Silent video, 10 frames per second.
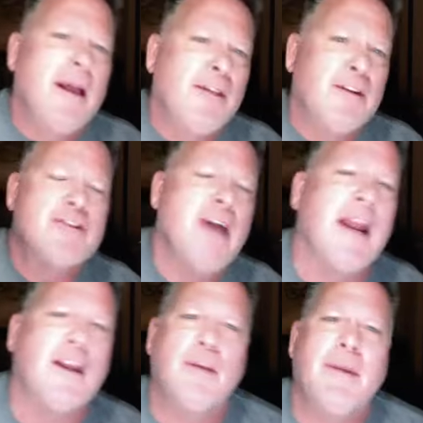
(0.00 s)
There's not
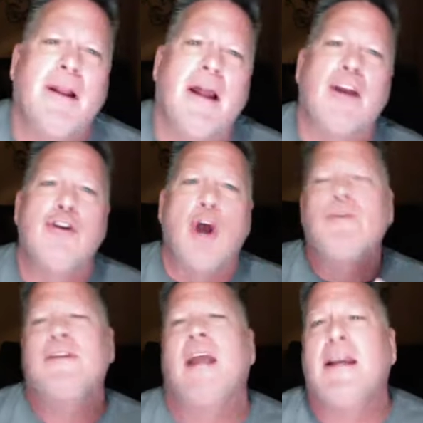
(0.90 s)
going to be a lot of
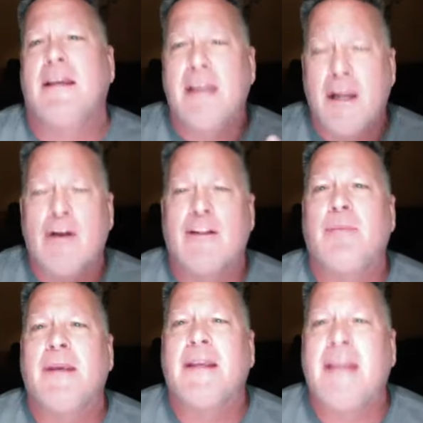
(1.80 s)
note taking here at the
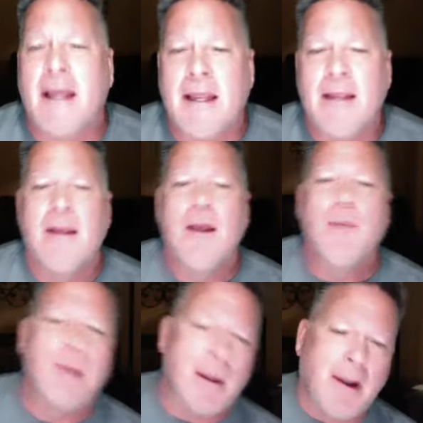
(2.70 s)
beginning,
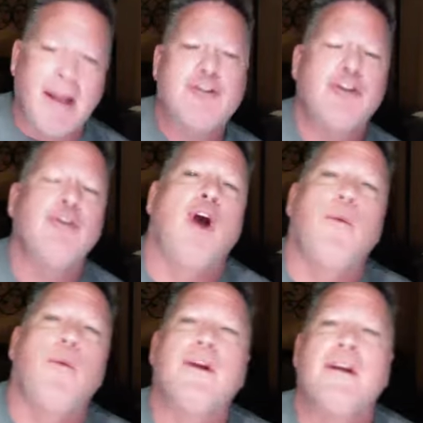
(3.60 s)
but I'm going to let you know
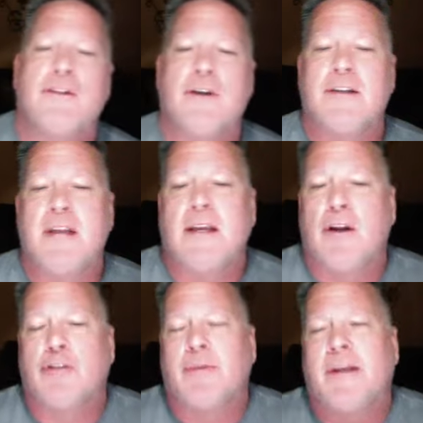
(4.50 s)
when you need to start taking
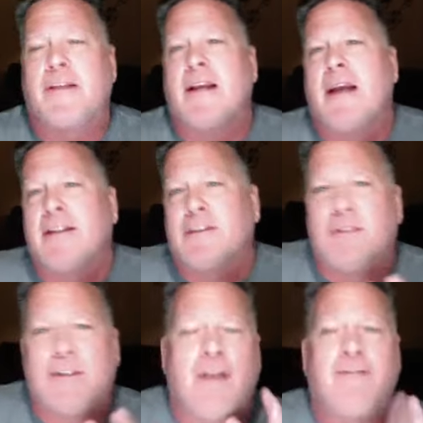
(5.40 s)
notes because I got some
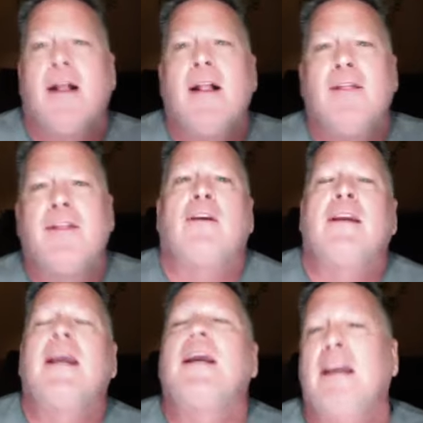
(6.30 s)
stuff that'll
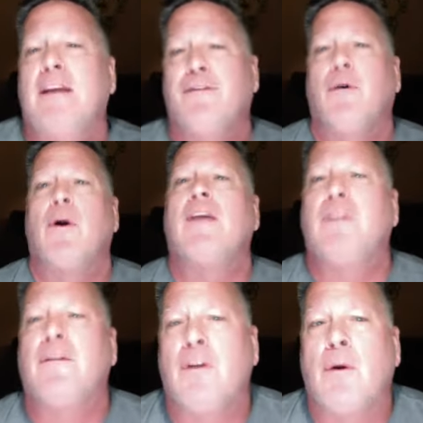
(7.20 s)
kick in for you if,
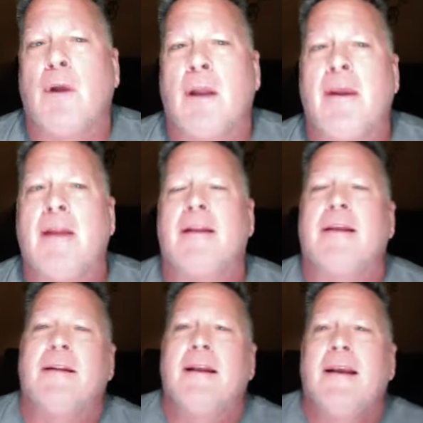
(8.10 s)
if you know what I mean.
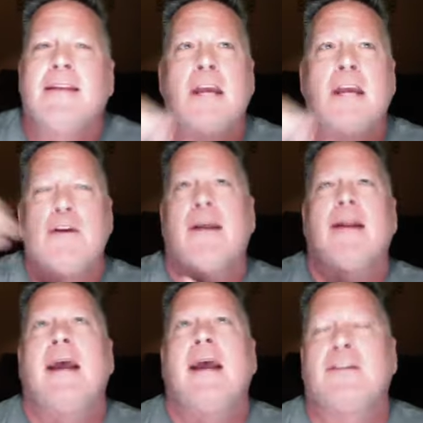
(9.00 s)
It, take you to
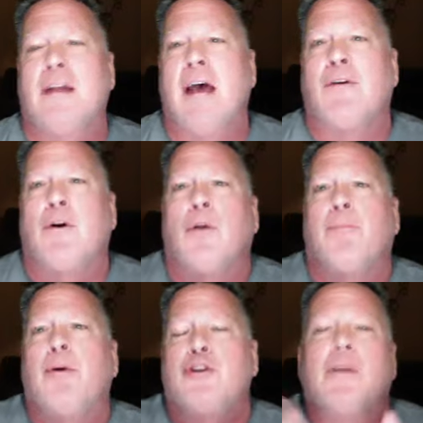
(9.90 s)
that next level or,
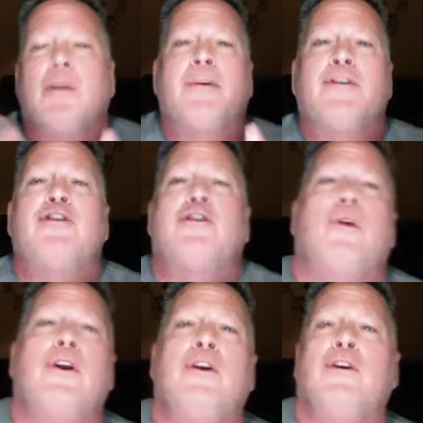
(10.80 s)
put you in a position
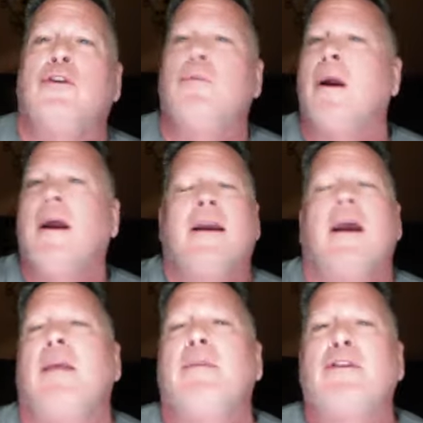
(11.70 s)
where you can do more. Kind of
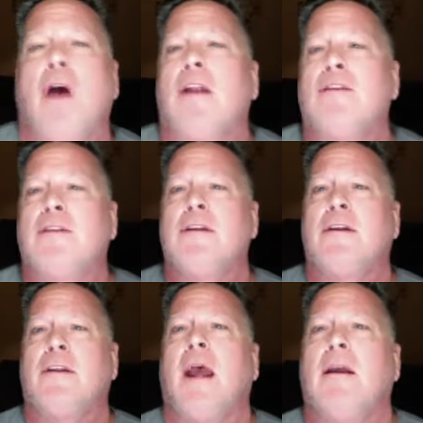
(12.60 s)
like Miss Collins did the
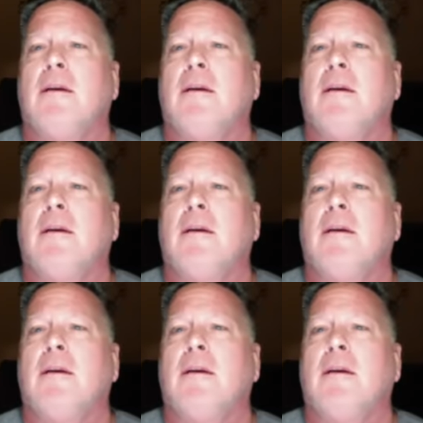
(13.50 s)
other day.